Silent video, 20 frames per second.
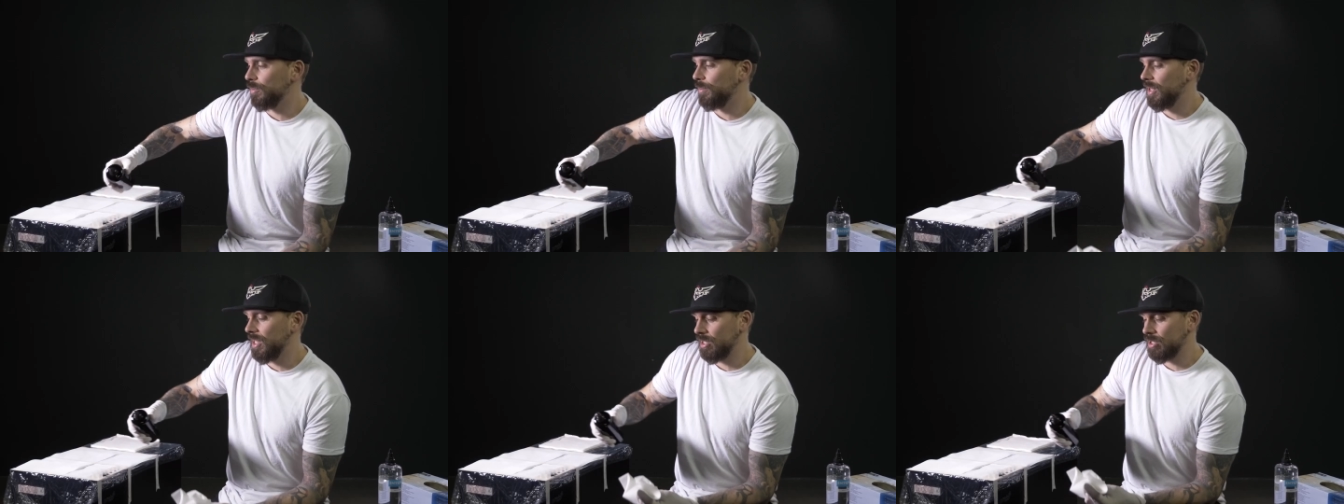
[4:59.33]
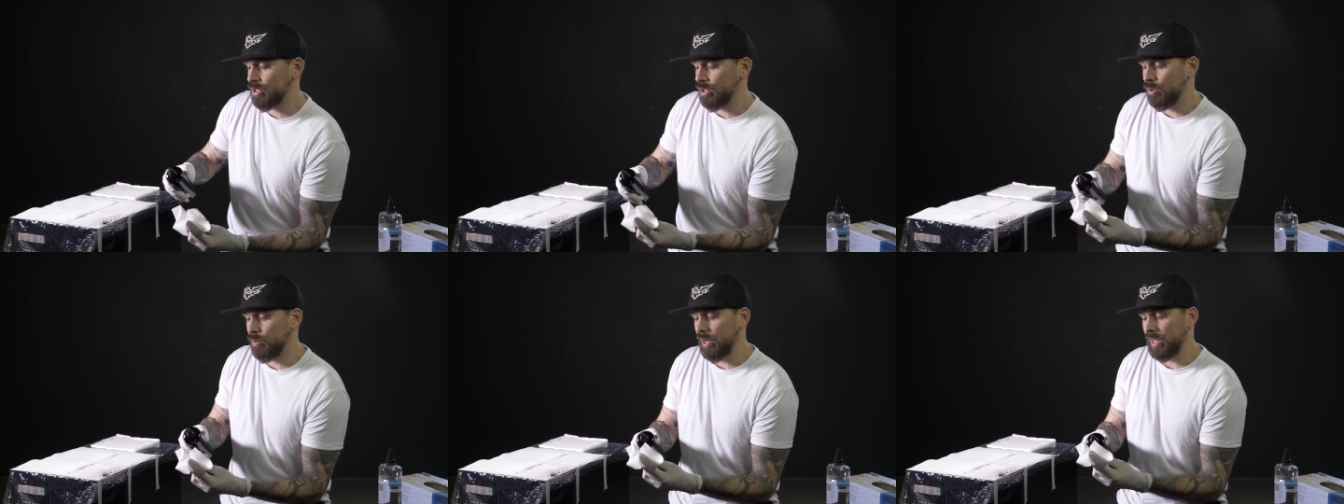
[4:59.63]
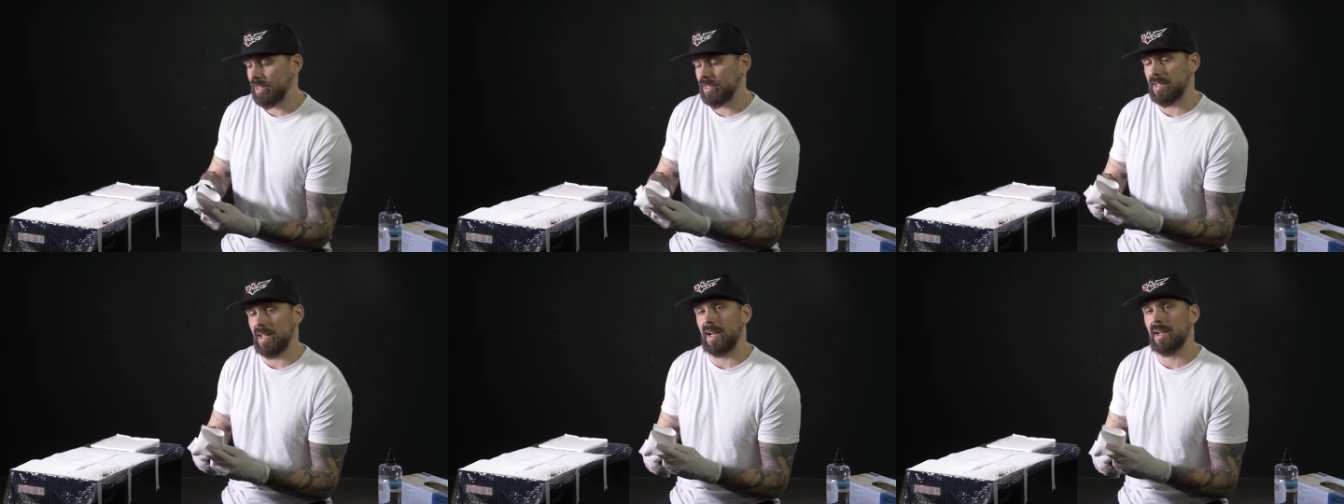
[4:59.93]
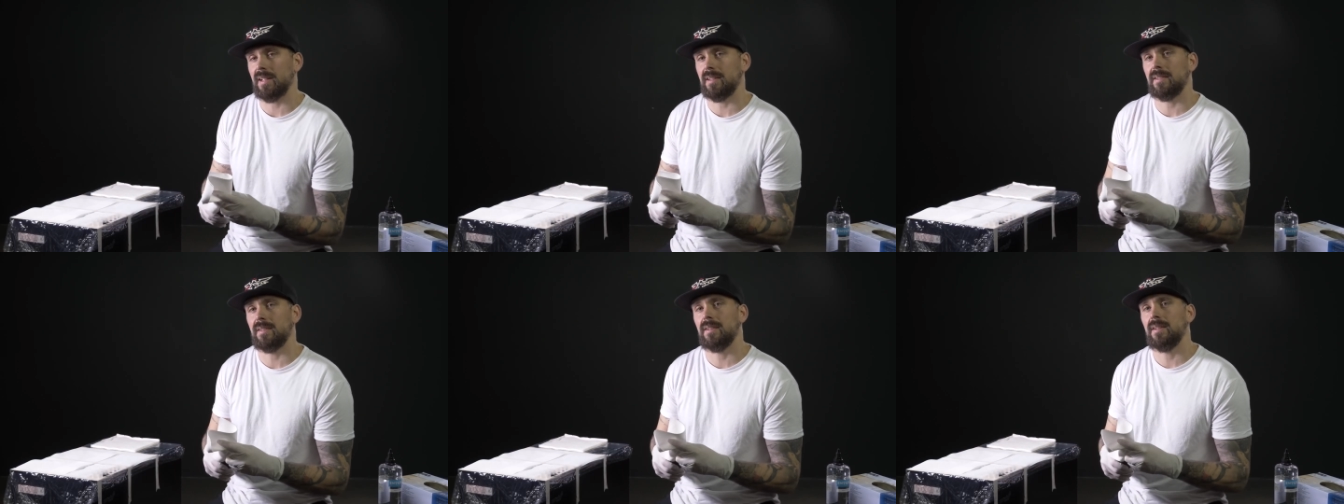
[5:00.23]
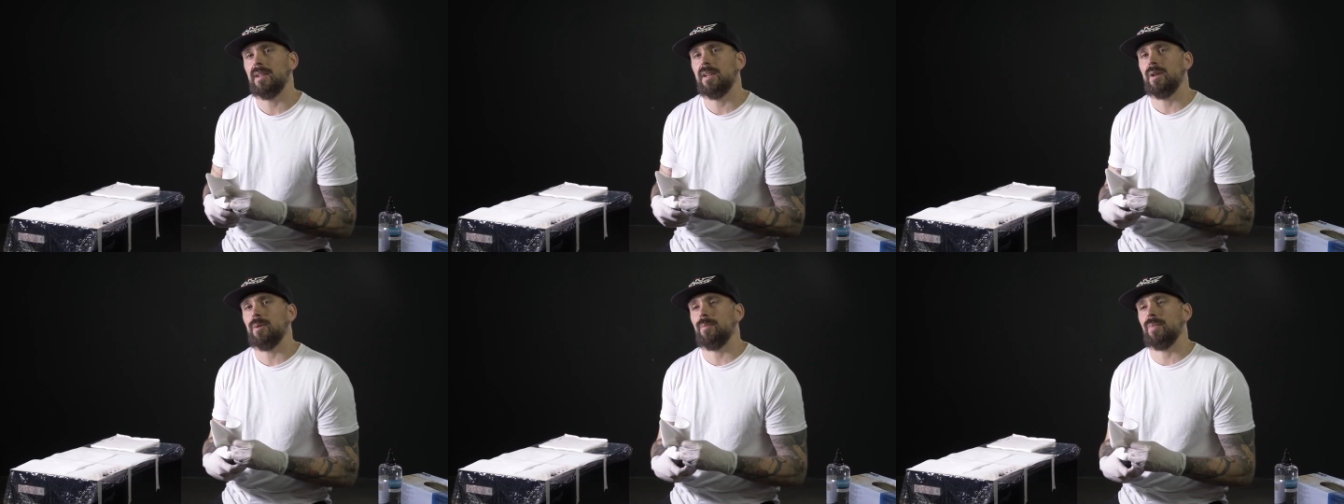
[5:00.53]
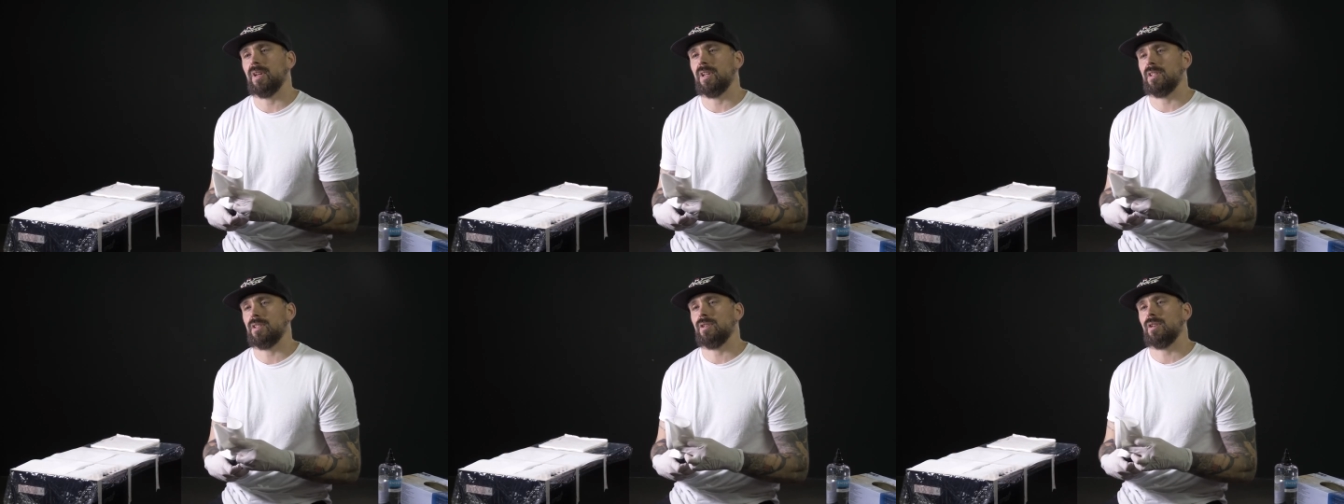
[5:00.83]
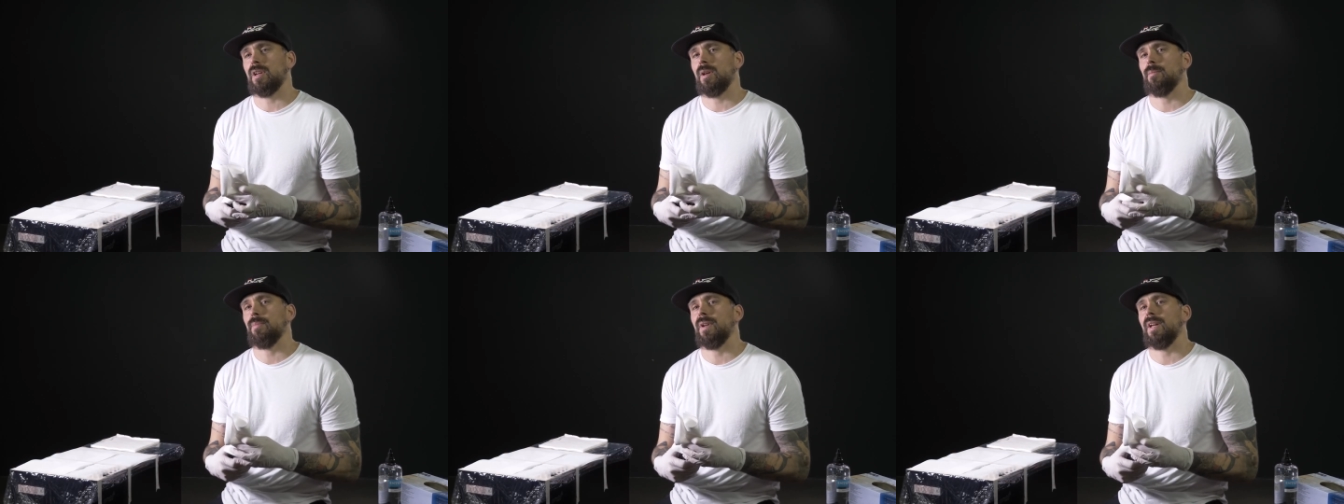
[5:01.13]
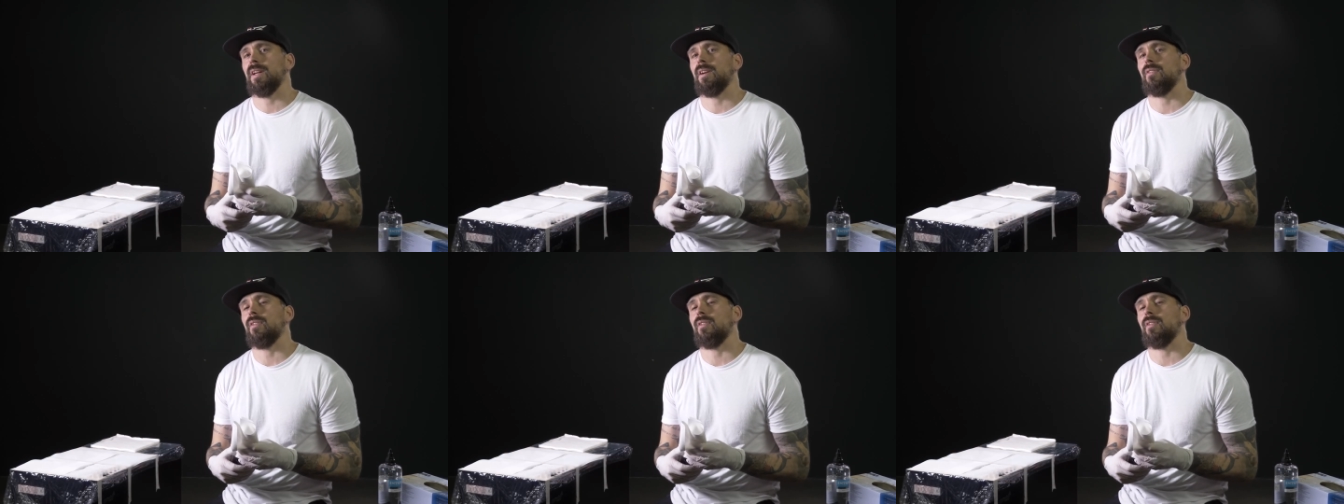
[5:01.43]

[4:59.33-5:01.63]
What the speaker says: to be so exact, because you can play